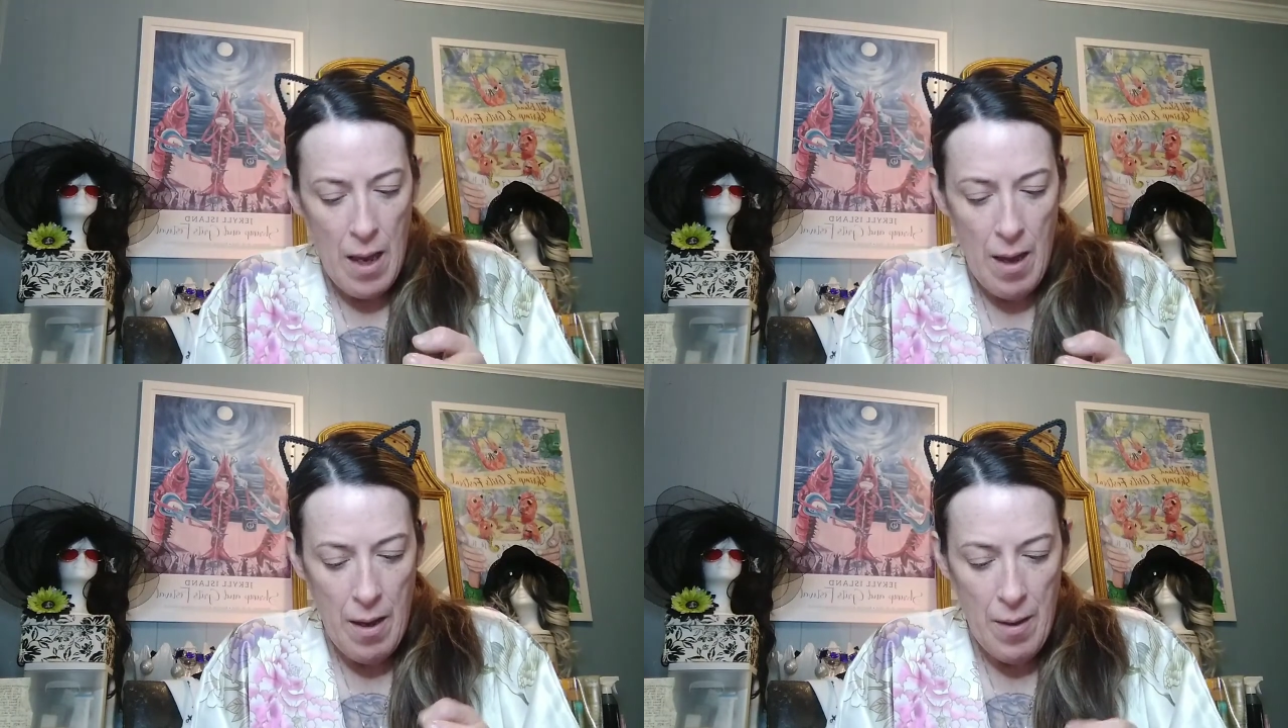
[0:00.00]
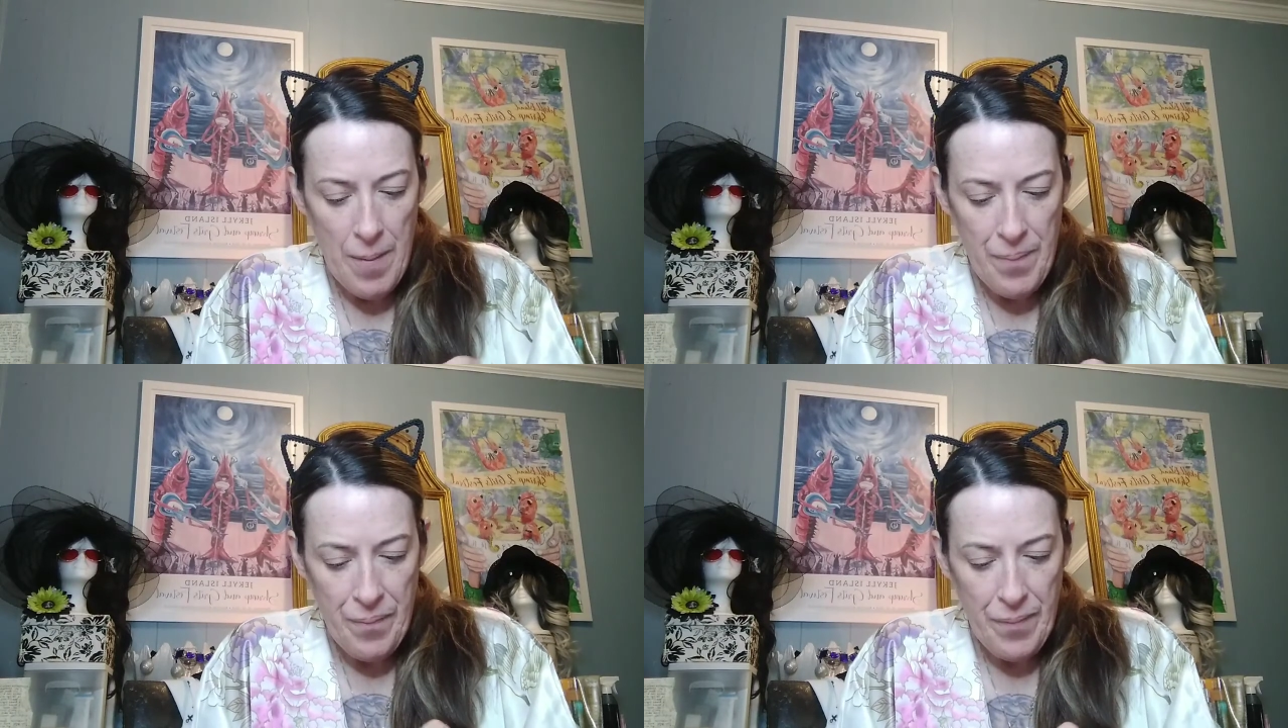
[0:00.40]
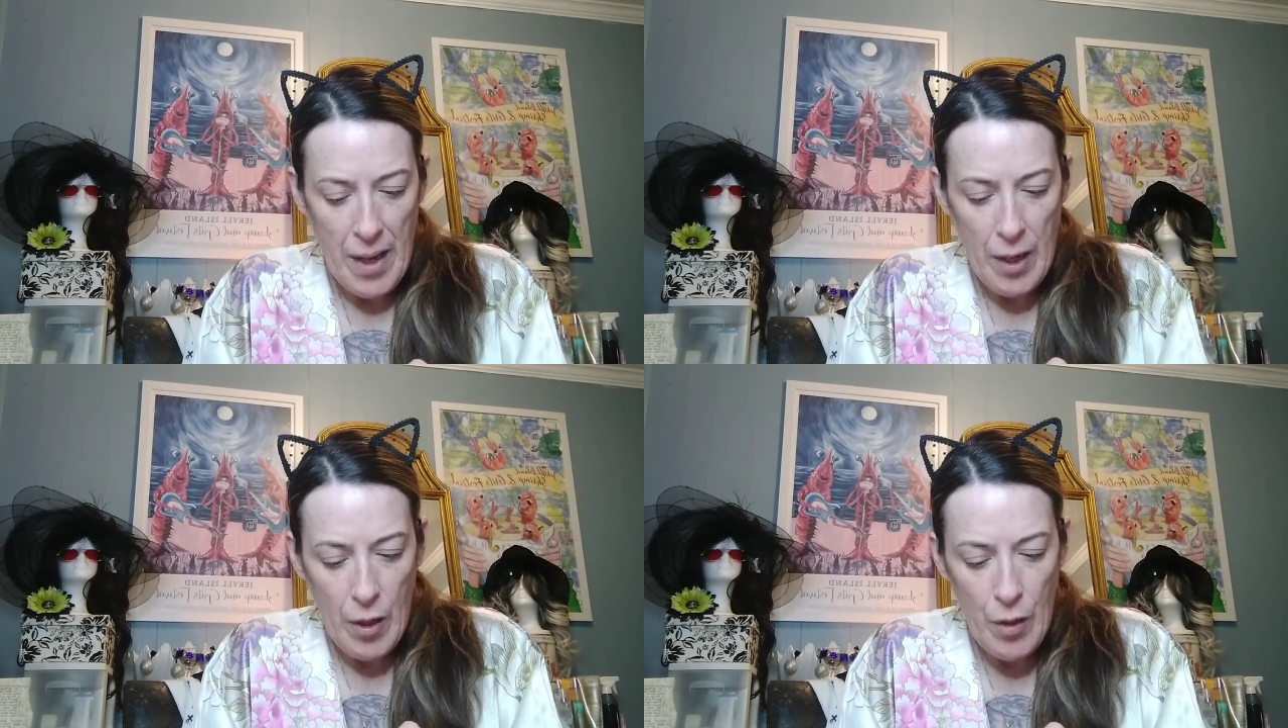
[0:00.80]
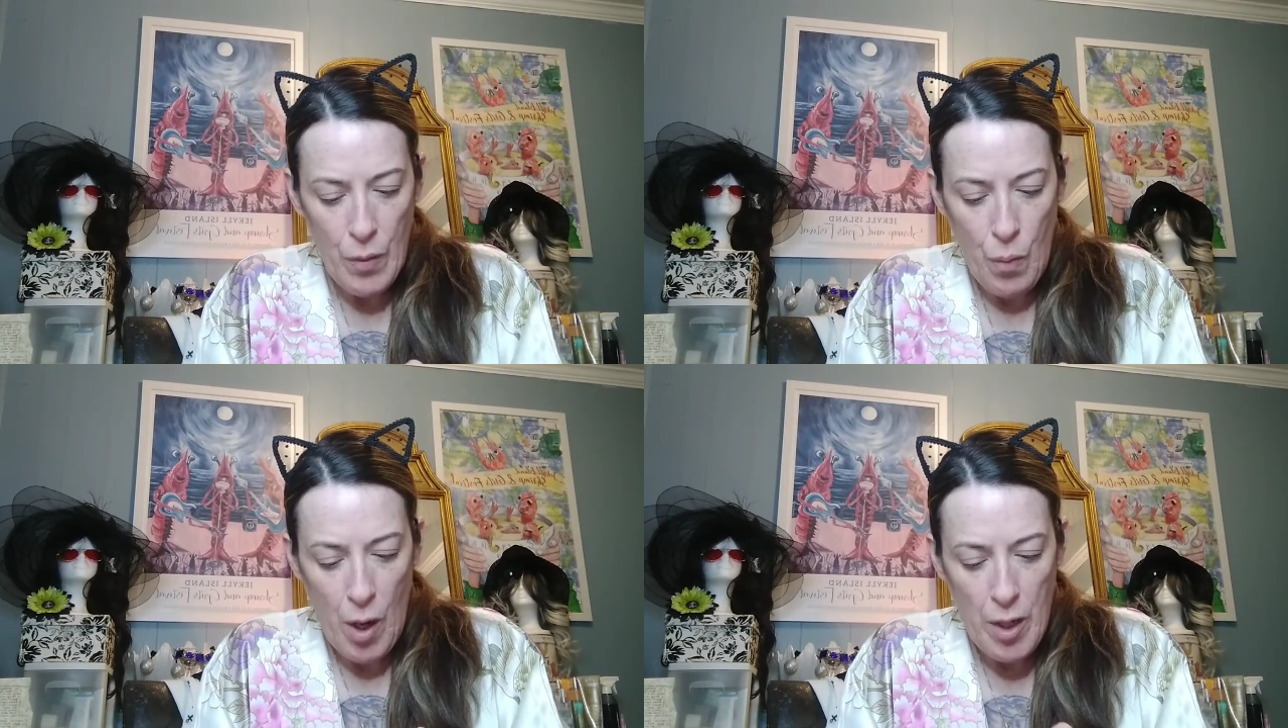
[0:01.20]
um, I
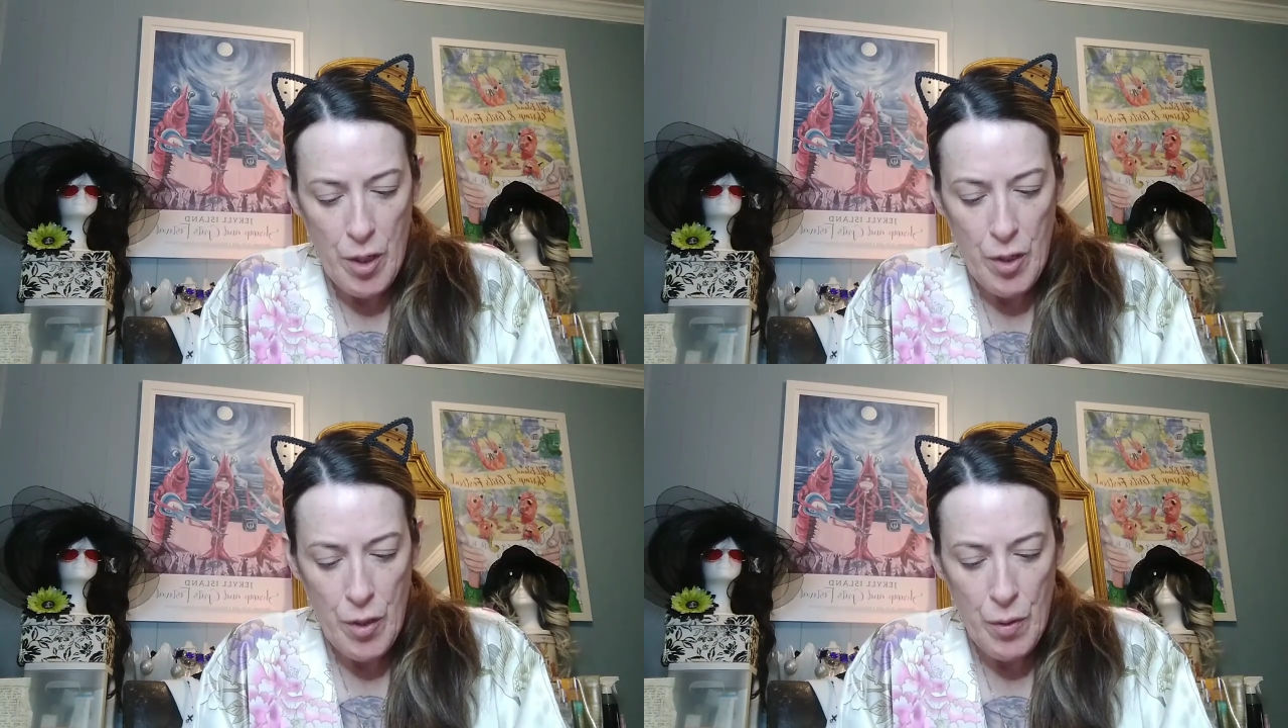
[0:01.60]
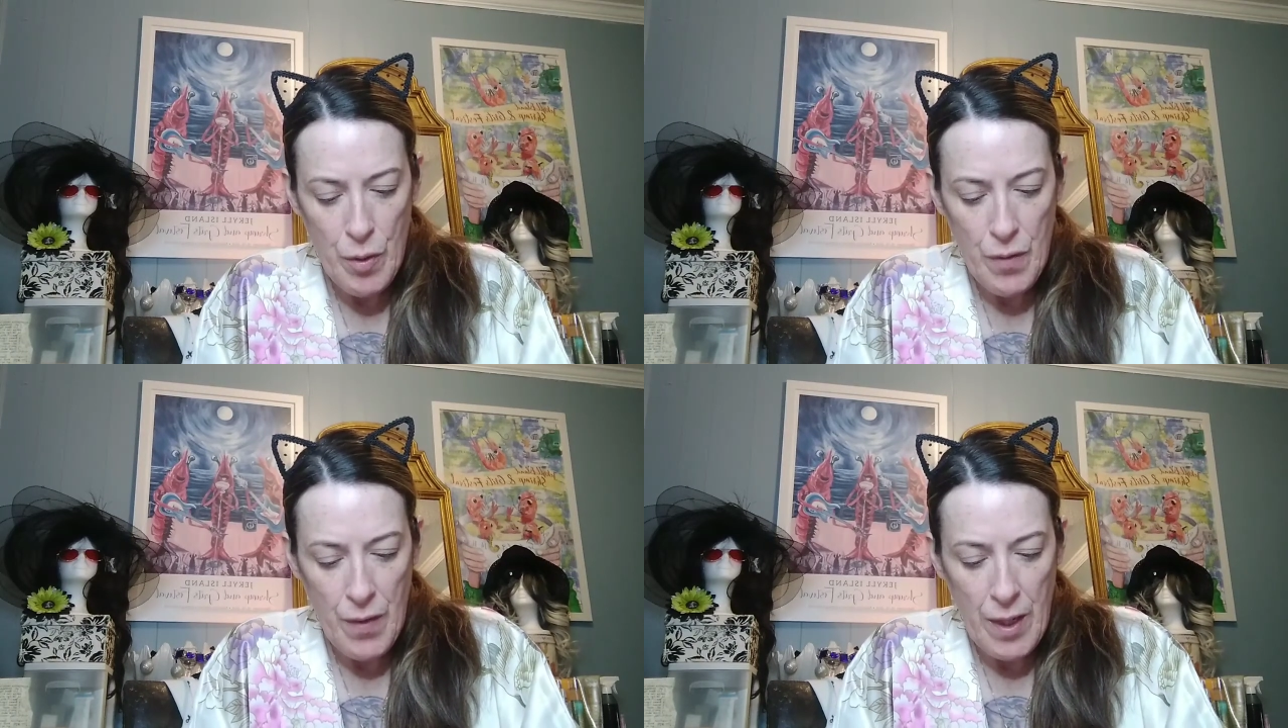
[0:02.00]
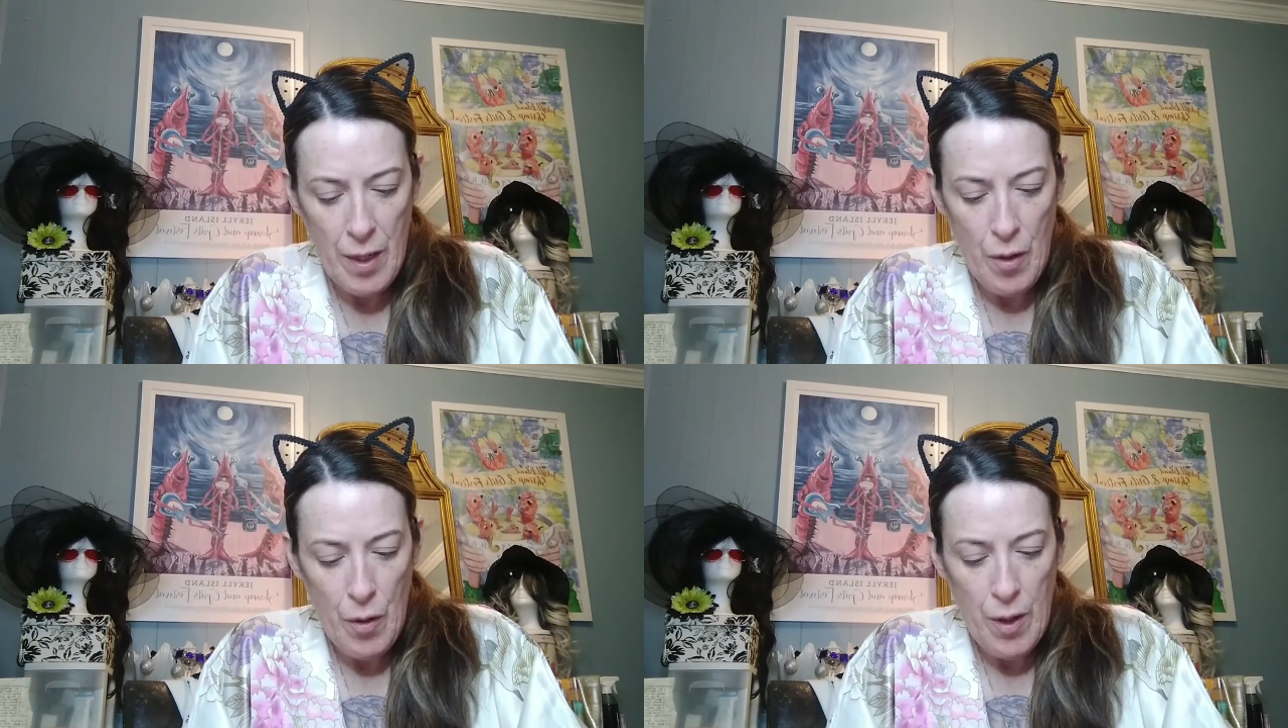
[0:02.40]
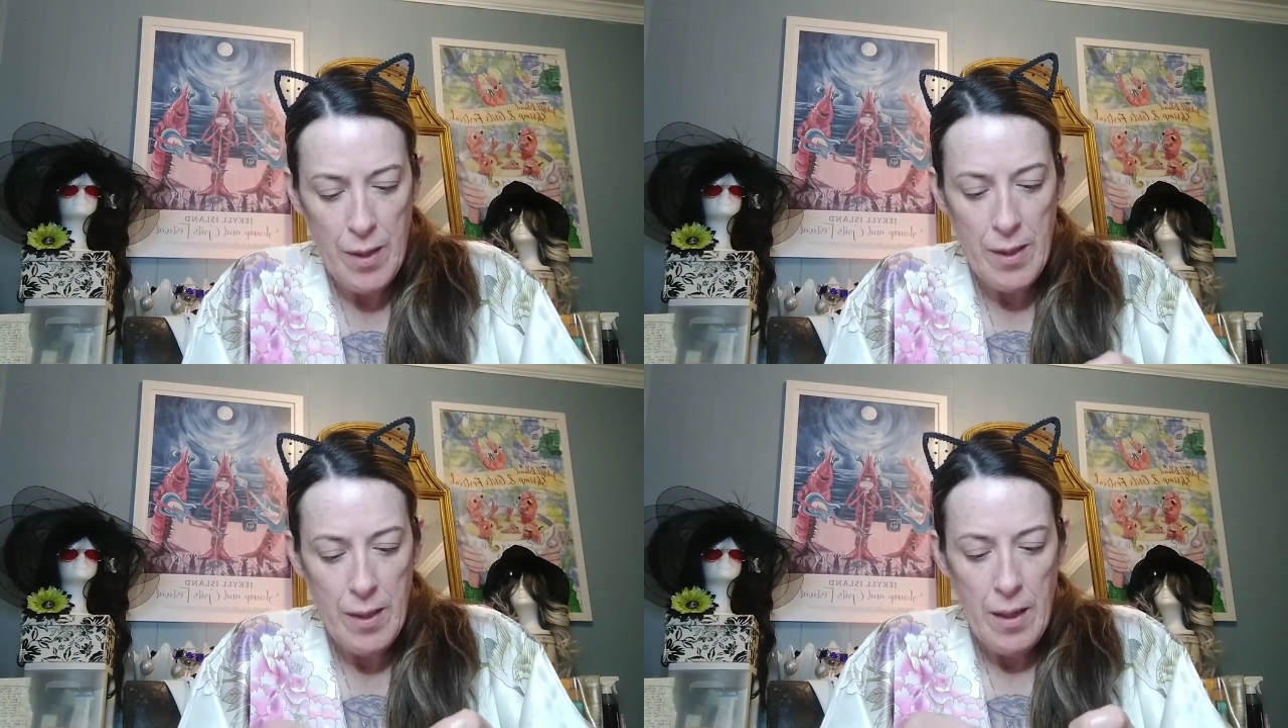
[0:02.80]
could watch Sue's video
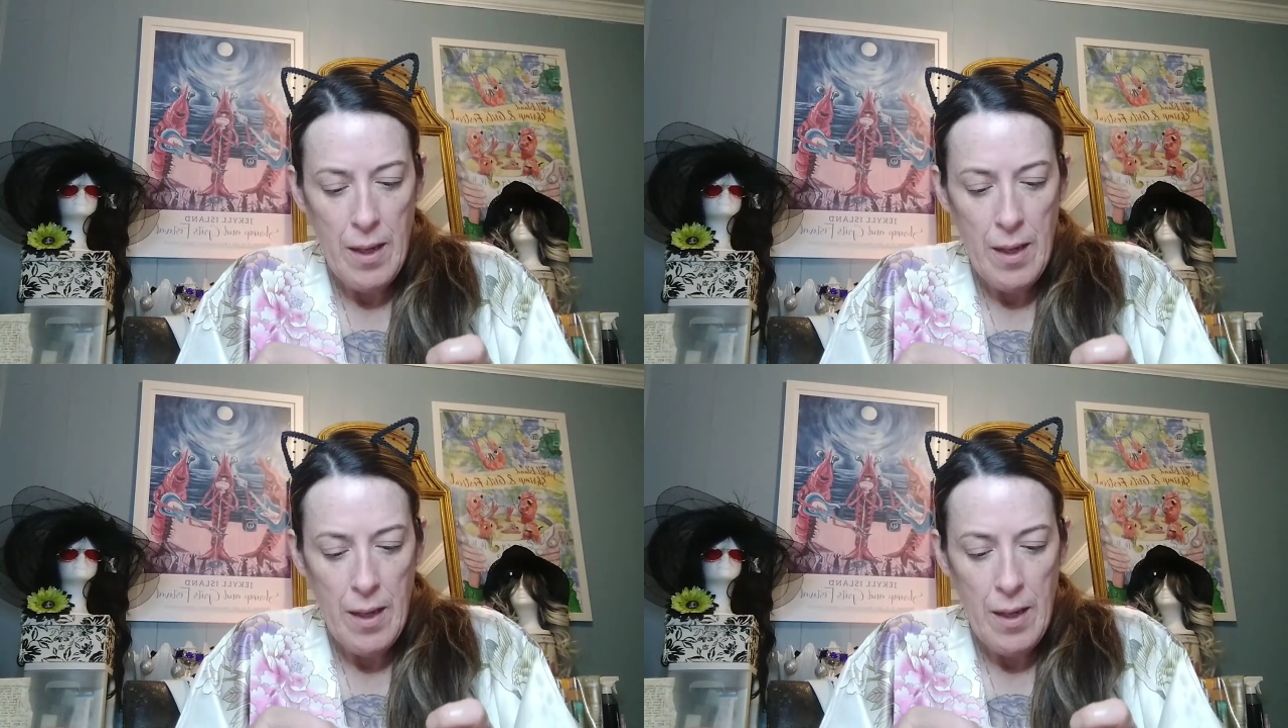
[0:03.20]
because